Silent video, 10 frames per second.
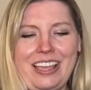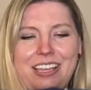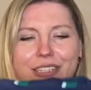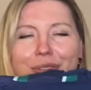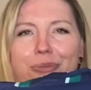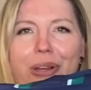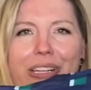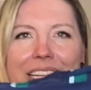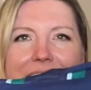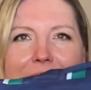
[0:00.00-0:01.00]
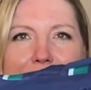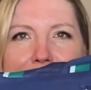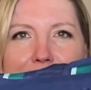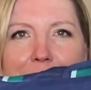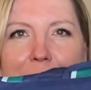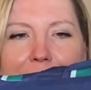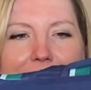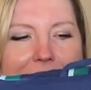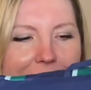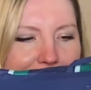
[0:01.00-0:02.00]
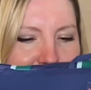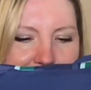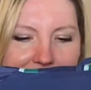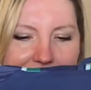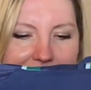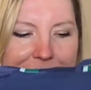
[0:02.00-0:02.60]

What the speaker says: It's really comfortable, actually.